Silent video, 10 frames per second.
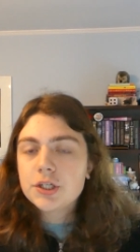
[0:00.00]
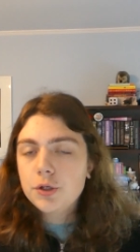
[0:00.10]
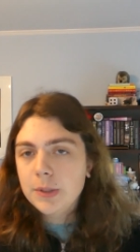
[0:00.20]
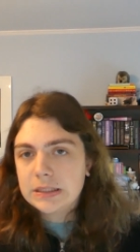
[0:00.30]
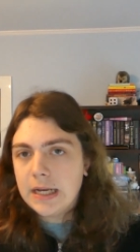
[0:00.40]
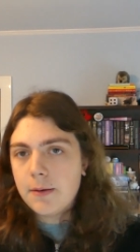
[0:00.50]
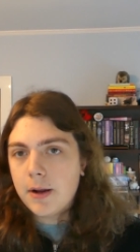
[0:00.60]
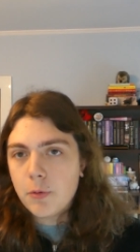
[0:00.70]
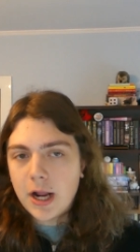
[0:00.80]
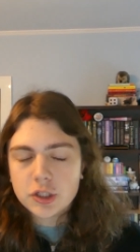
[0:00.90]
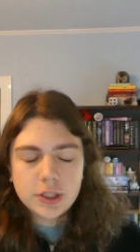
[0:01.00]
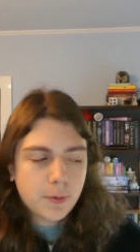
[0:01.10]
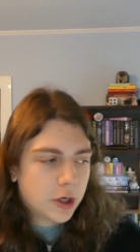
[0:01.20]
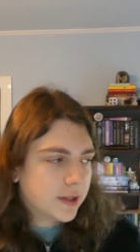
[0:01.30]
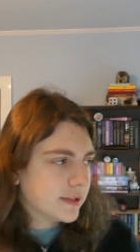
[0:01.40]
two books that I read were actually
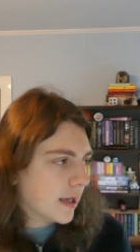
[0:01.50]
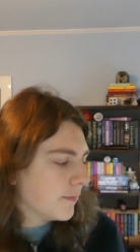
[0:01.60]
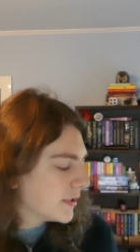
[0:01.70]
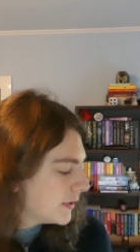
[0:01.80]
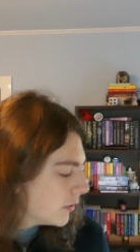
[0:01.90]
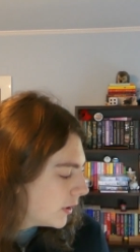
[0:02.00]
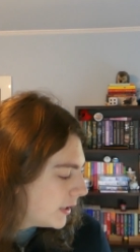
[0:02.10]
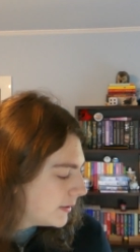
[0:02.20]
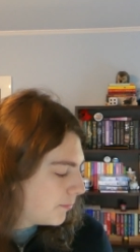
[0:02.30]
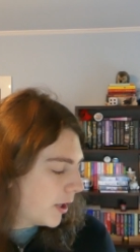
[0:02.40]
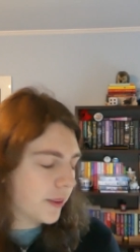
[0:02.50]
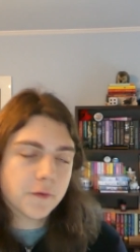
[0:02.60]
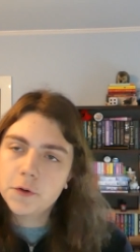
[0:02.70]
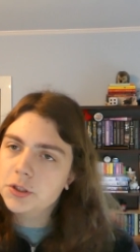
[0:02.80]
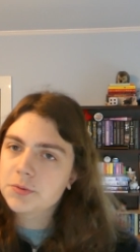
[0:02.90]
part of the same series, but
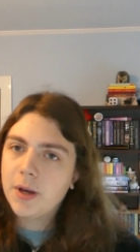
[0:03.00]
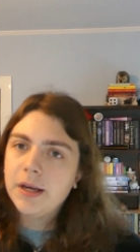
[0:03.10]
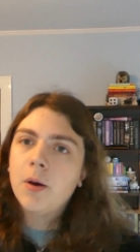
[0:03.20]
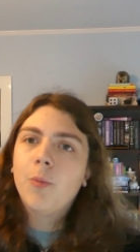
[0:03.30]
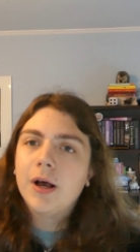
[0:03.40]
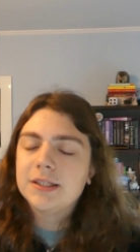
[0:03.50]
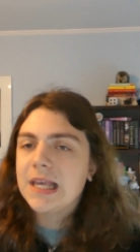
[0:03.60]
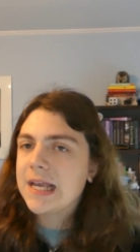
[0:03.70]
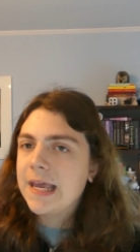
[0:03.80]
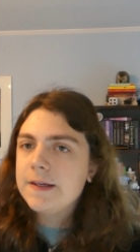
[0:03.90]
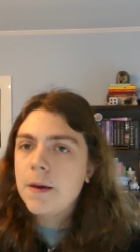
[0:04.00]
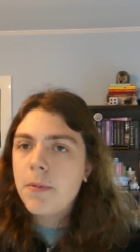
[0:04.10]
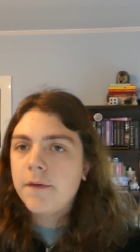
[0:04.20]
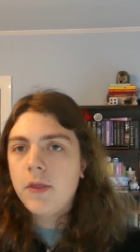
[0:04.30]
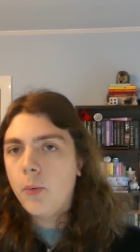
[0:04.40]
the first one was Kingdom
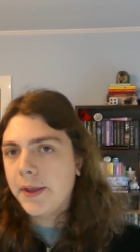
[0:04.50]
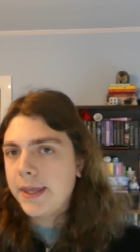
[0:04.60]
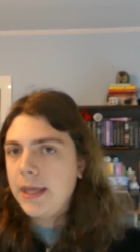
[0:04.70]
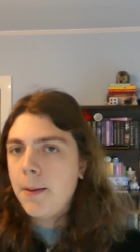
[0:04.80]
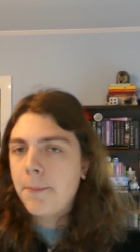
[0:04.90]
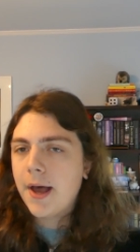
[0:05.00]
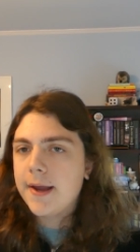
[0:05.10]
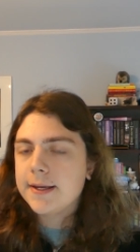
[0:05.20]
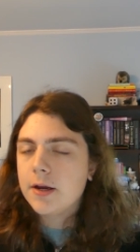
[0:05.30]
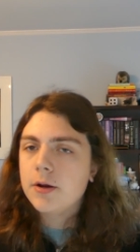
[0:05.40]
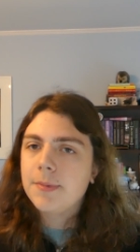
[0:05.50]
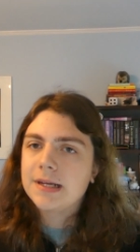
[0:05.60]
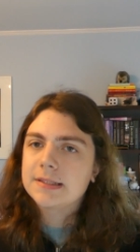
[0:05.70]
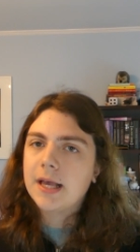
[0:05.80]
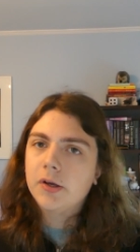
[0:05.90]
of the Wicked by Kerri
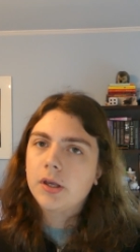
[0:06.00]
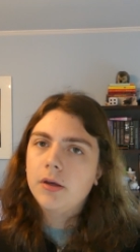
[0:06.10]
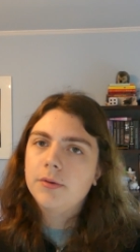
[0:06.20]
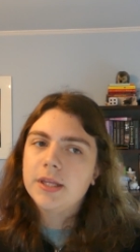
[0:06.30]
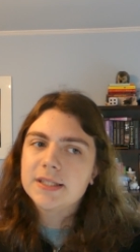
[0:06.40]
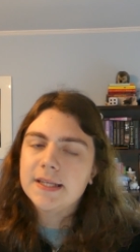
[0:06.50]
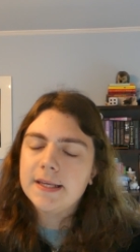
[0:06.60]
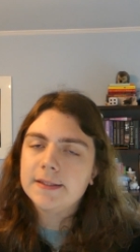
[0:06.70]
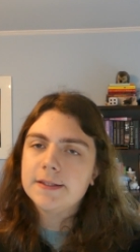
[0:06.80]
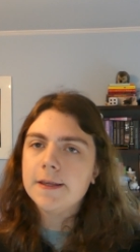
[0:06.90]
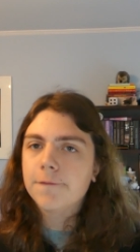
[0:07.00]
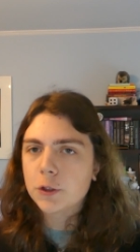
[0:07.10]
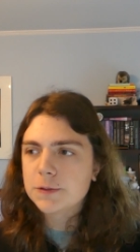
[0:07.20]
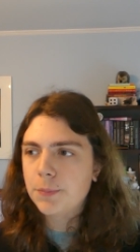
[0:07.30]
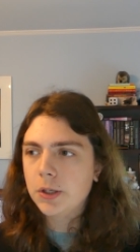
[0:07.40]
Maniscalco. This is the
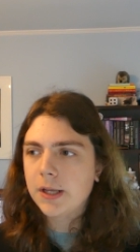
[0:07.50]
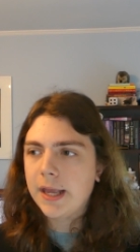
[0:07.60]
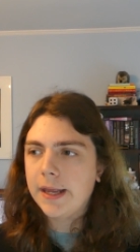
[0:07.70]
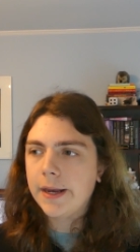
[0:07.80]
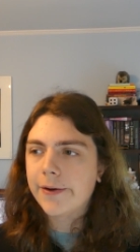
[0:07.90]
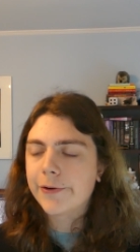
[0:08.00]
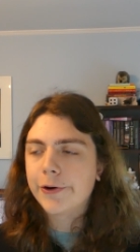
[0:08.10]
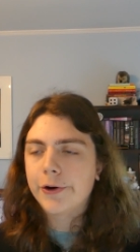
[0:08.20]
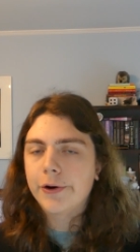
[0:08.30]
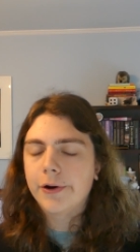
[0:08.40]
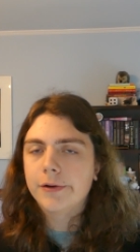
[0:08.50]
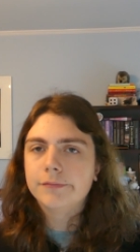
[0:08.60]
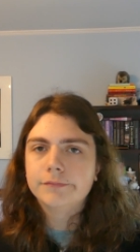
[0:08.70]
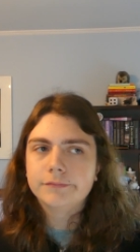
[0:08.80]
first book in her